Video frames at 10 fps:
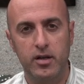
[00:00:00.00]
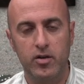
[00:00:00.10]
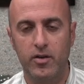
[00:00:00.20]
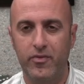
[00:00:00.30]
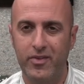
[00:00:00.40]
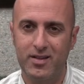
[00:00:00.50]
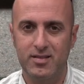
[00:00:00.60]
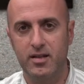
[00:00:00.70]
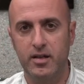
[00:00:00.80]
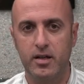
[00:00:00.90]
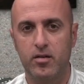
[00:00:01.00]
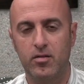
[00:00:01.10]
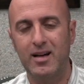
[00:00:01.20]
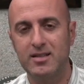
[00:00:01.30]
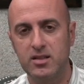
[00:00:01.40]
I'm gonna fix the
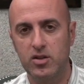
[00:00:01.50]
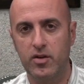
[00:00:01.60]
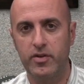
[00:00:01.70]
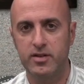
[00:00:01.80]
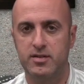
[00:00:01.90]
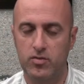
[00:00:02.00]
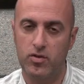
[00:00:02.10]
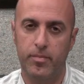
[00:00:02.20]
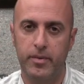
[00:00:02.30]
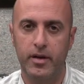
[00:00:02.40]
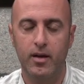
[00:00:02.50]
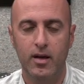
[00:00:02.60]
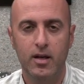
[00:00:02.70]
horizon, I'm gonna fix the cropping.